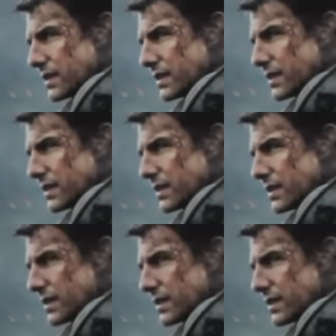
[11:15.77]

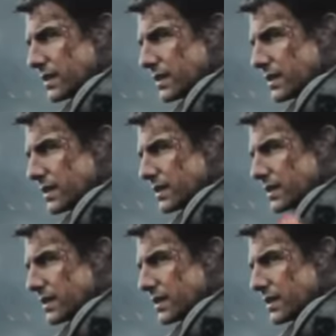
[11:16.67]

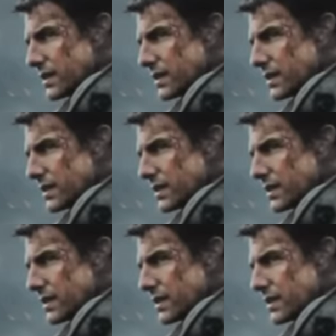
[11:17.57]

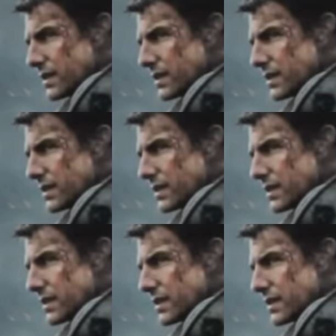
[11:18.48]

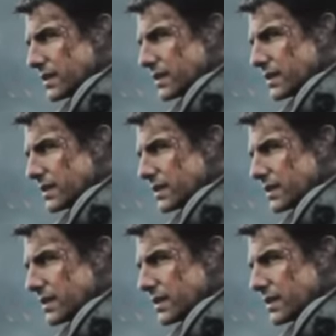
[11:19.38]

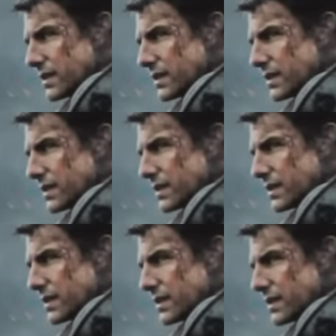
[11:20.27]

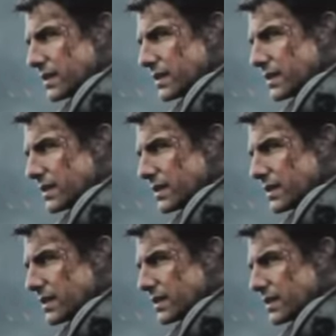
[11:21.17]

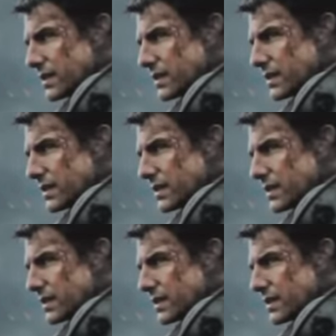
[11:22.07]

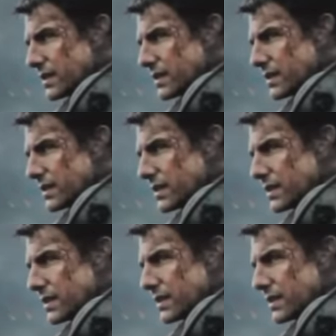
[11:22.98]
[no speech]